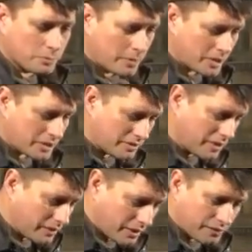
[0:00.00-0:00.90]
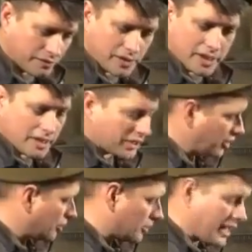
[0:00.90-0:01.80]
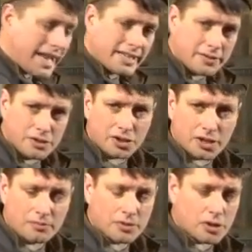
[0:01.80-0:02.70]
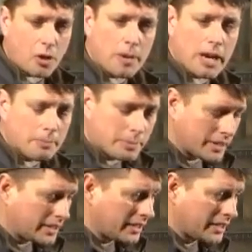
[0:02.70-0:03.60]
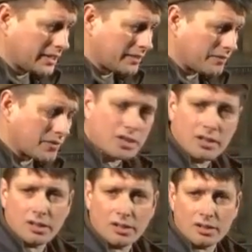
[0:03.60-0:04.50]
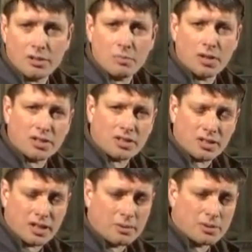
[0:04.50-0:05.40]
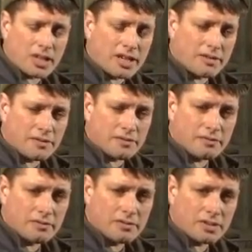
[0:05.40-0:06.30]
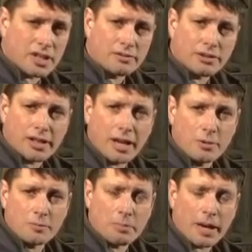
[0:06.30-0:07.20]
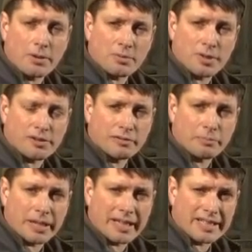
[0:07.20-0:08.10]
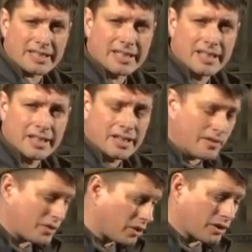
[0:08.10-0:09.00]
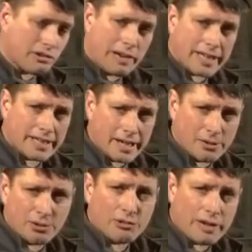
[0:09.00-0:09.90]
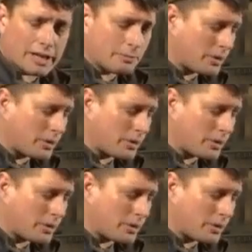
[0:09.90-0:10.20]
or bucks of, of uh, coolant additive just to top up you might you know save several thousand pounds worth of repairs if you've got a cracked head or a cracked